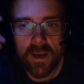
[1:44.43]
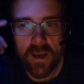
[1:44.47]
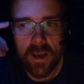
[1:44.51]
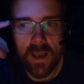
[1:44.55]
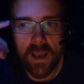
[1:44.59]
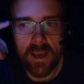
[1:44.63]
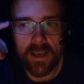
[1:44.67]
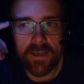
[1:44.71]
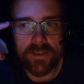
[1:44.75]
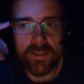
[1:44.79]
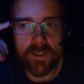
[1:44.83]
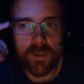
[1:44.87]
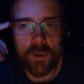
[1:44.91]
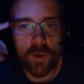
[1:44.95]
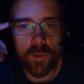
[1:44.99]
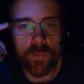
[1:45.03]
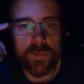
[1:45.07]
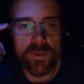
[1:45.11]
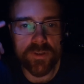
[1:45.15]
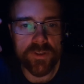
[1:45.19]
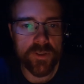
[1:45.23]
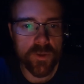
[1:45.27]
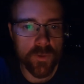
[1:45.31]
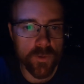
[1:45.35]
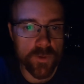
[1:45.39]
as an
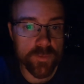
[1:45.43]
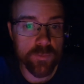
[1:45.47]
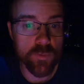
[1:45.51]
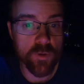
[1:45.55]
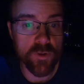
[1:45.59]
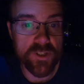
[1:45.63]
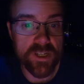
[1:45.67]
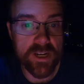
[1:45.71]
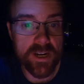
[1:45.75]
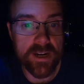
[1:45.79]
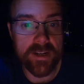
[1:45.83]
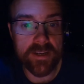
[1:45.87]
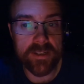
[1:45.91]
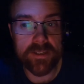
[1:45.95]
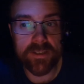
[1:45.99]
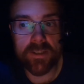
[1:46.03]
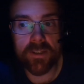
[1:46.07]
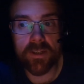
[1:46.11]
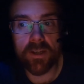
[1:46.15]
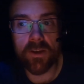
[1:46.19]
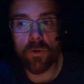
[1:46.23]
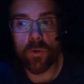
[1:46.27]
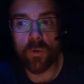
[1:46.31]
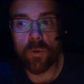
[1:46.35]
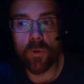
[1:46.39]
open source project,
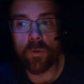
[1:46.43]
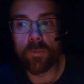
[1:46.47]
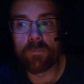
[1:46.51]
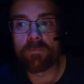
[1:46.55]
or